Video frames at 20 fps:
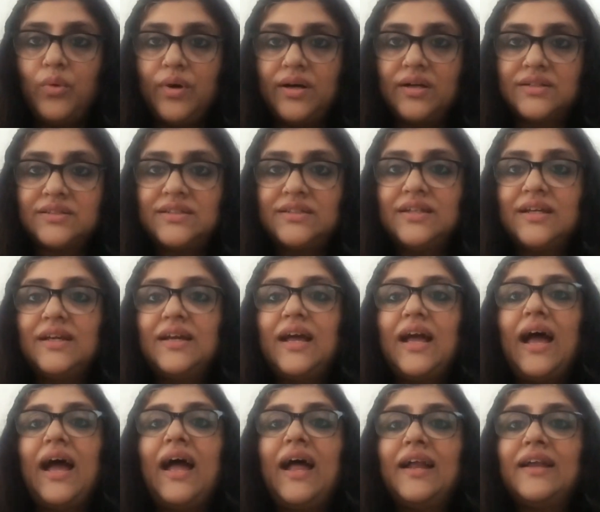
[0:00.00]
worked,
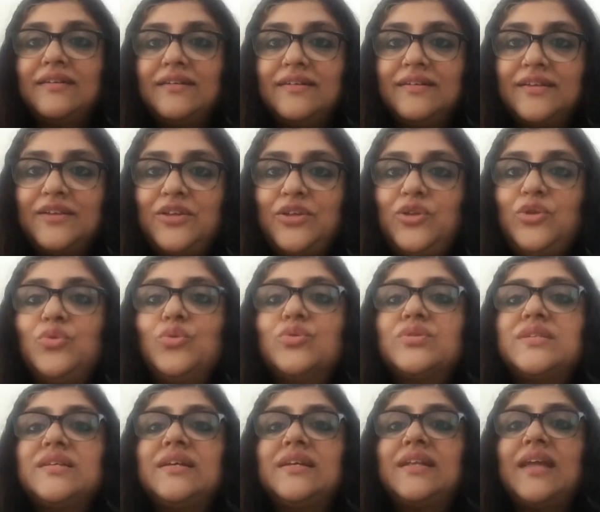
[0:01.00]
and
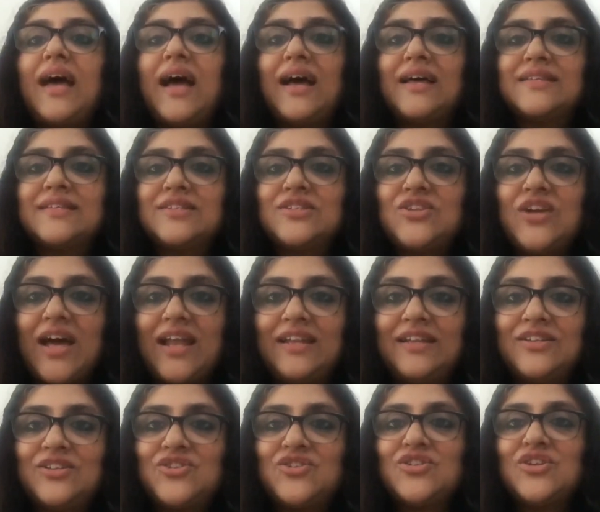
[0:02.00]
use it as a
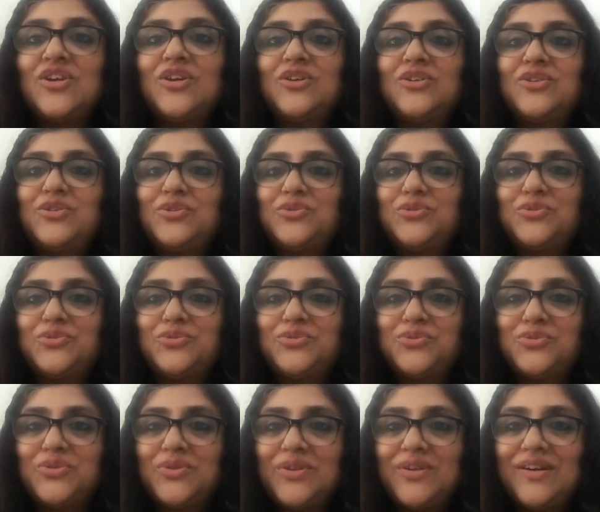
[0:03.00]
challenge
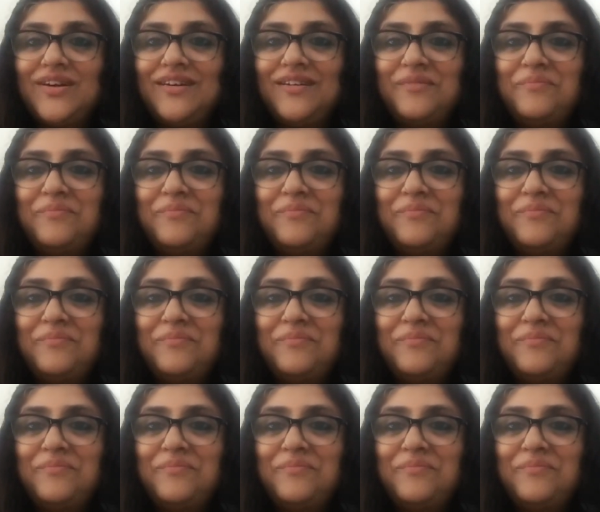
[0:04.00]
to